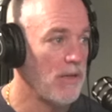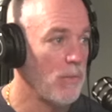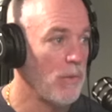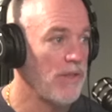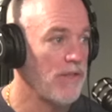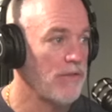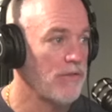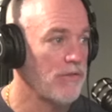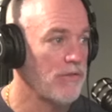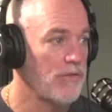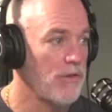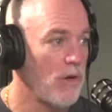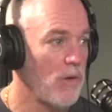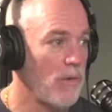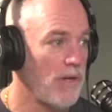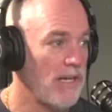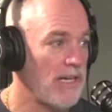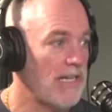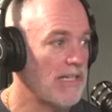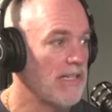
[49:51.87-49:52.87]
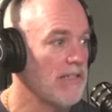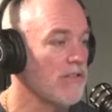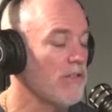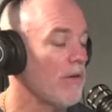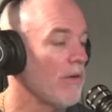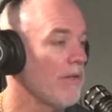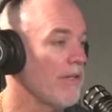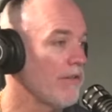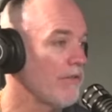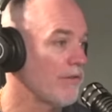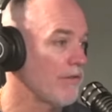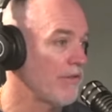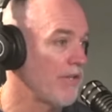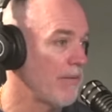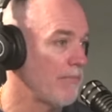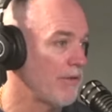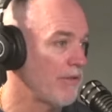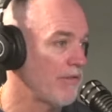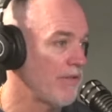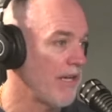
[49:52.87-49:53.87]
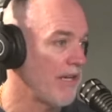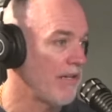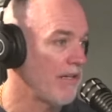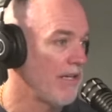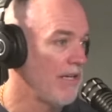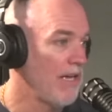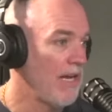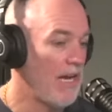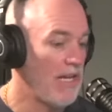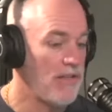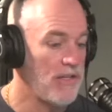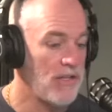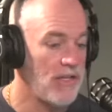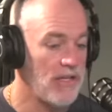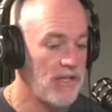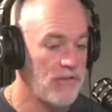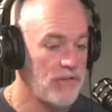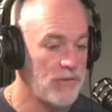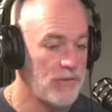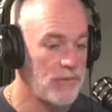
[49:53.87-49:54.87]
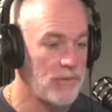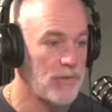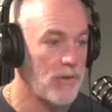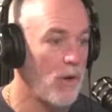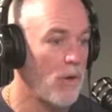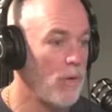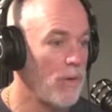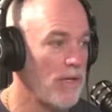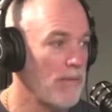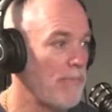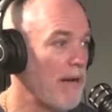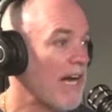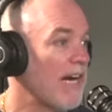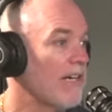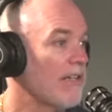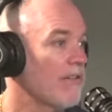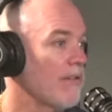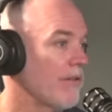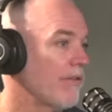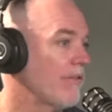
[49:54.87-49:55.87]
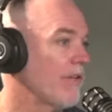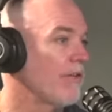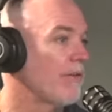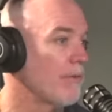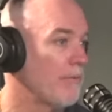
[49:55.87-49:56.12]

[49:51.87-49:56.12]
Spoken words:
with interest owing, and let's call the interest 10%, and the interest was owing back to the central